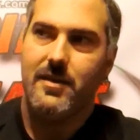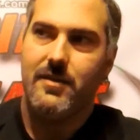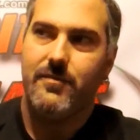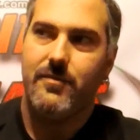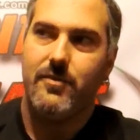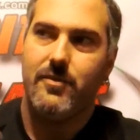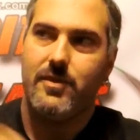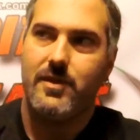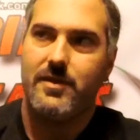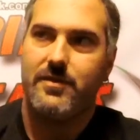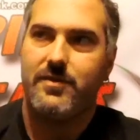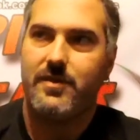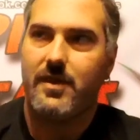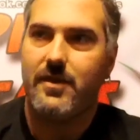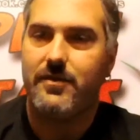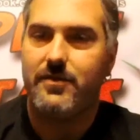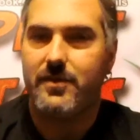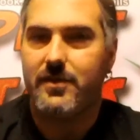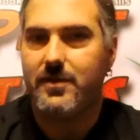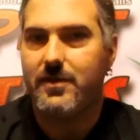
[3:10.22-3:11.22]
If you look at
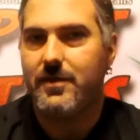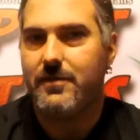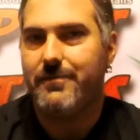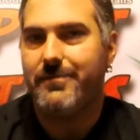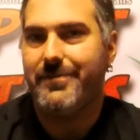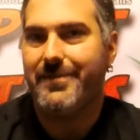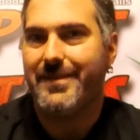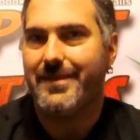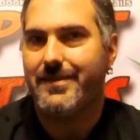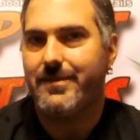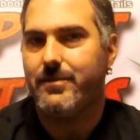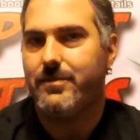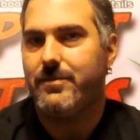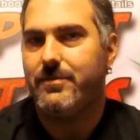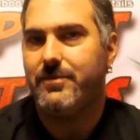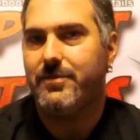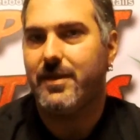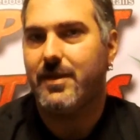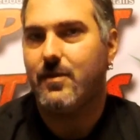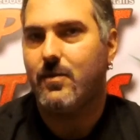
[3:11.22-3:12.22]
Sauza, I forget the
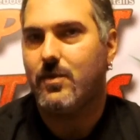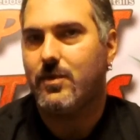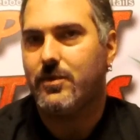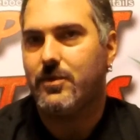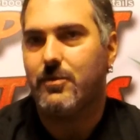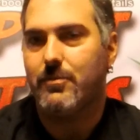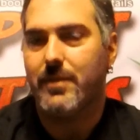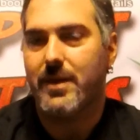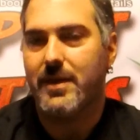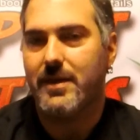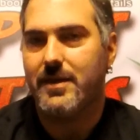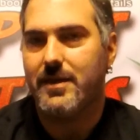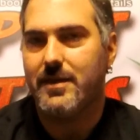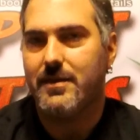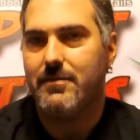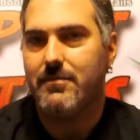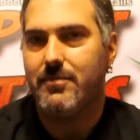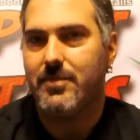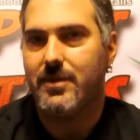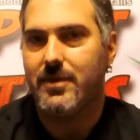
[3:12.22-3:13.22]
exact one they're made
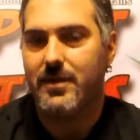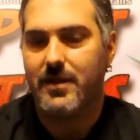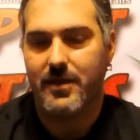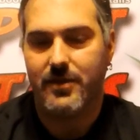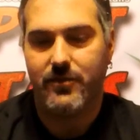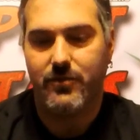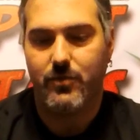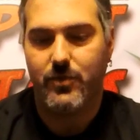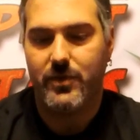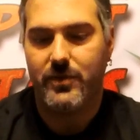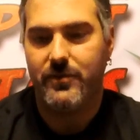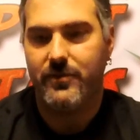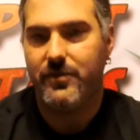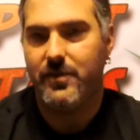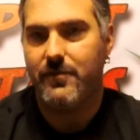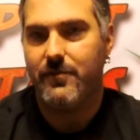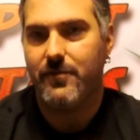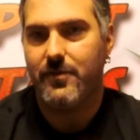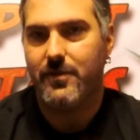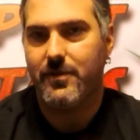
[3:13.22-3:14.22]
in, but each one is
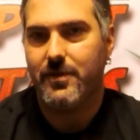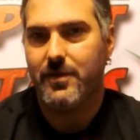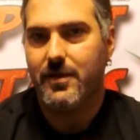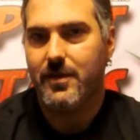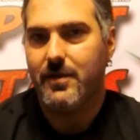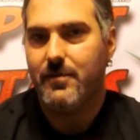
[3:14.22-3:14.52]
different.